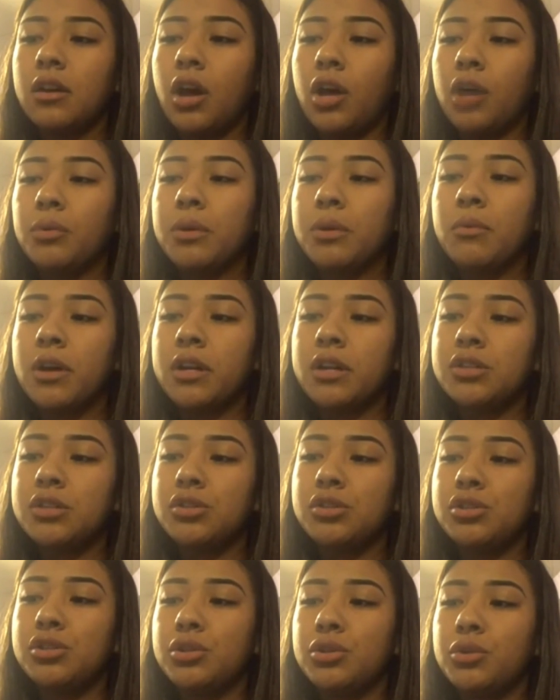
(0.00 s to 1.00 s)
all we wanted
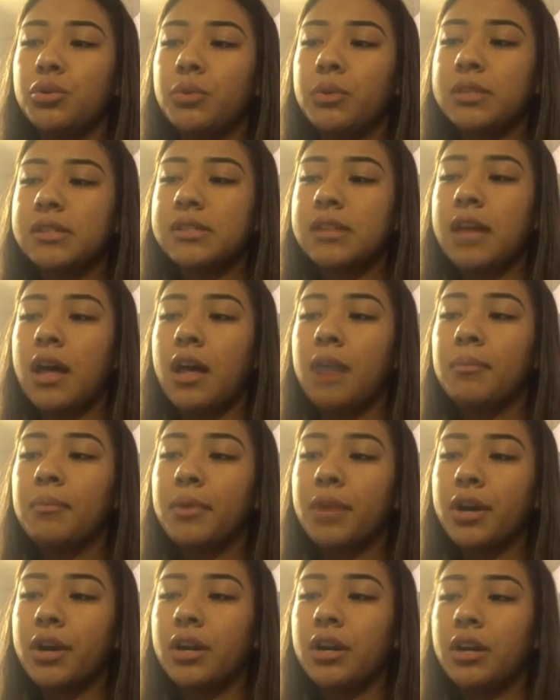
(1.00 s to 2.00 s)
to do was
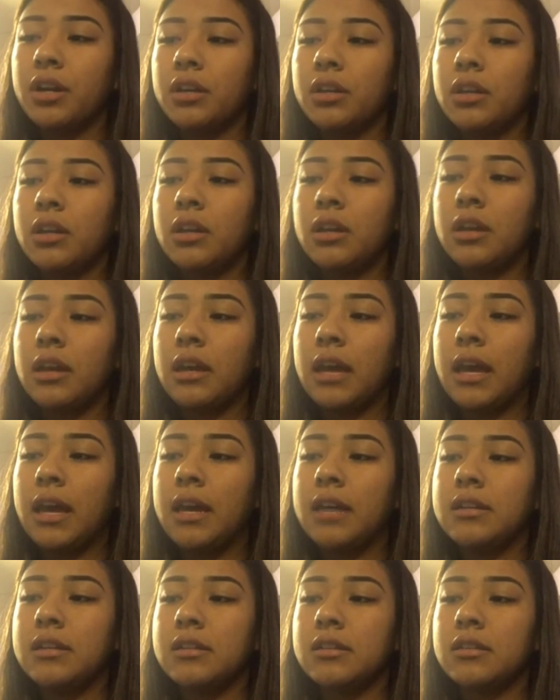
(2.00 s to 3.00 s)
help her,
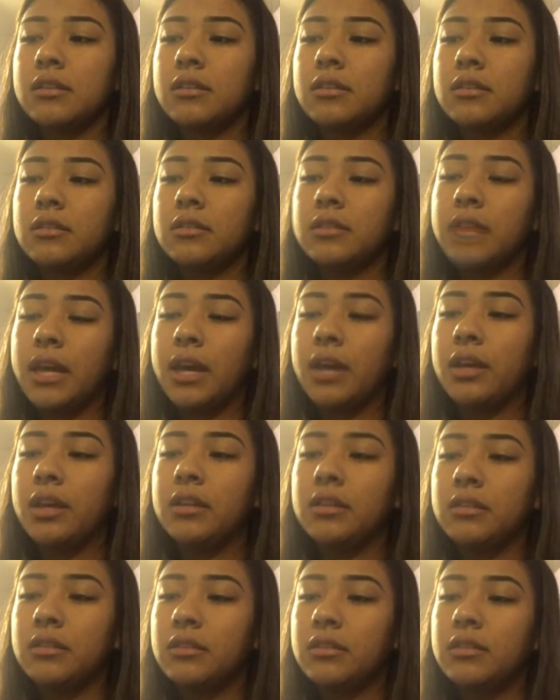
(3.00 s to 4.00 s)
and
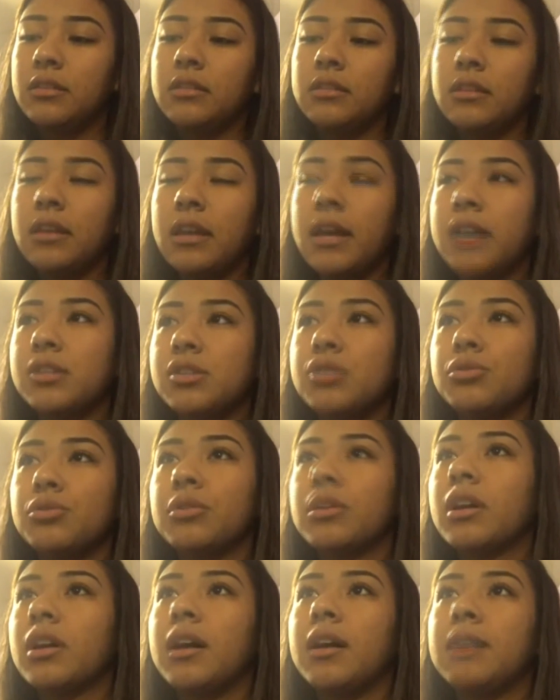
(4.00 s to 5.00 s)
they had
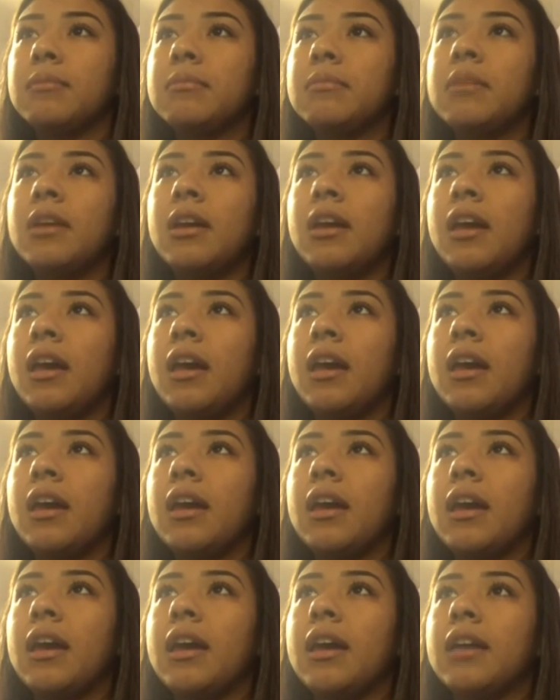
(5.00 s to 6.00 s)
to come
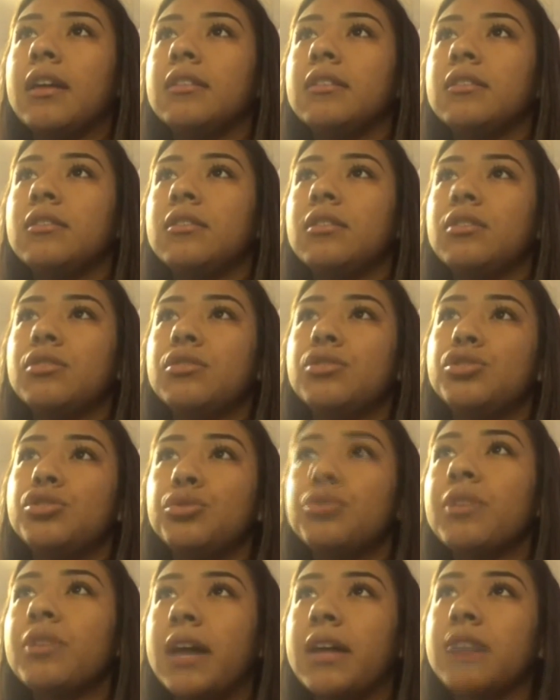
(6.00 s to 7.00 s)
and
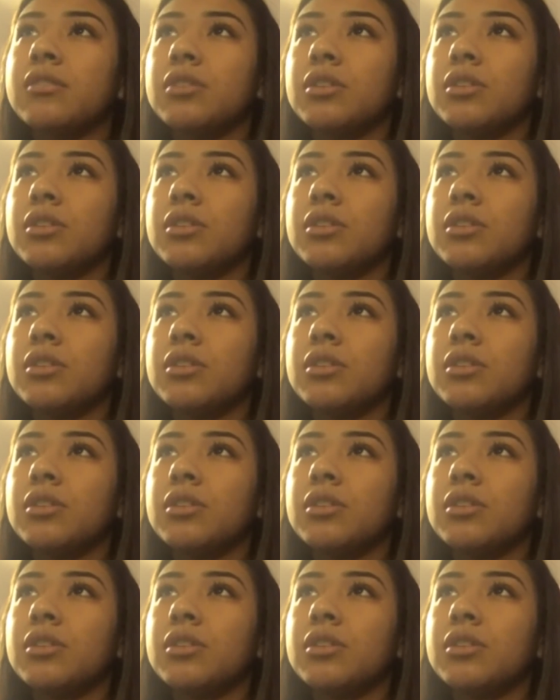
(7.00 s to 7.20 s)
do that